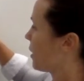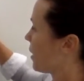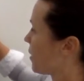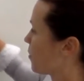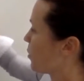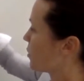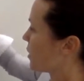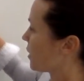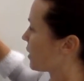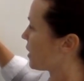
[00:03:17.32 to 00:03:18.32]
and the person
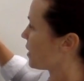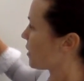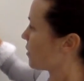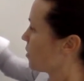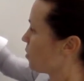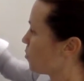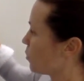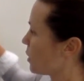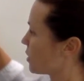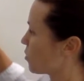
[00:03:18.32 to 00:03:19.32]
out here will
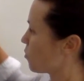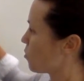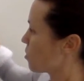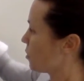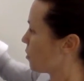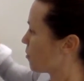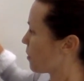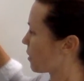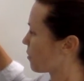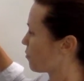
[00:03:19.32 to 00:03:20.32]
need to walk along
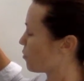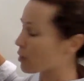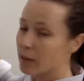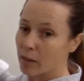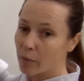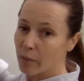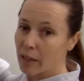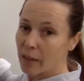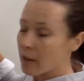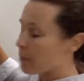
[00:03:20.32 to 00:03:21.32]
back and forth a little bit,
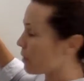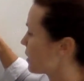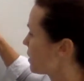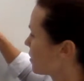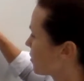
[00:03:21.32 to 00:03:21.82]
making a